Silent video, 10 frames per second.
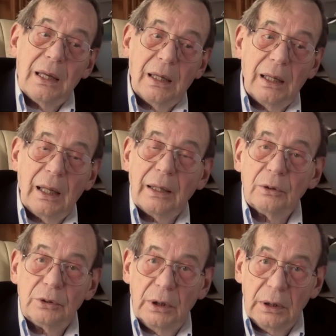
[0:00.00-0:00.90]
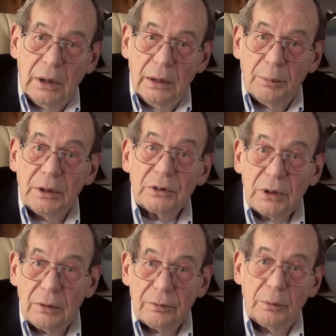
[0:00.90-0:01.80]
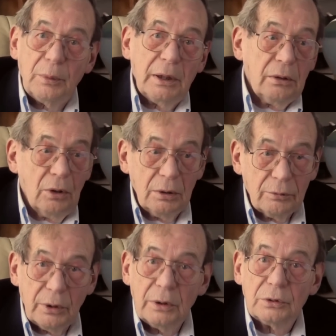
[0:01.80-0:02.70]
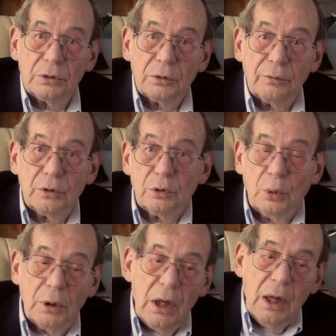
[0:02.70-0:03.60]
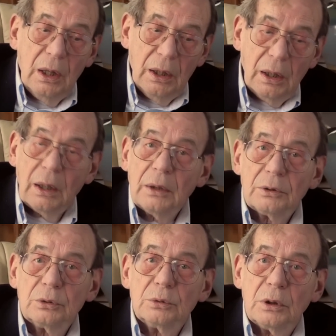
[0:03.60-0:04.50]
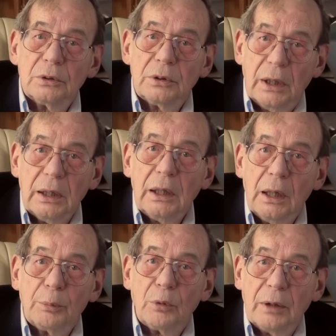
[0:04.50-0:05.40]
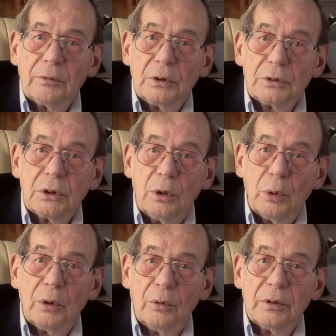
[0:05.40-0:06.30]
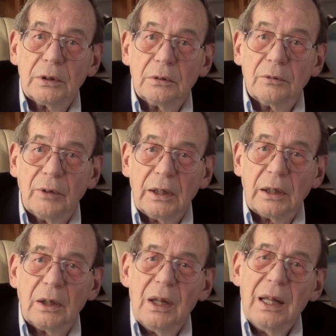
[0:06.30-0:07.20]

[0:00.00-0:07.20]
I could dedicate myself and my confreres and so on to taking up rifles and going over there and fighting.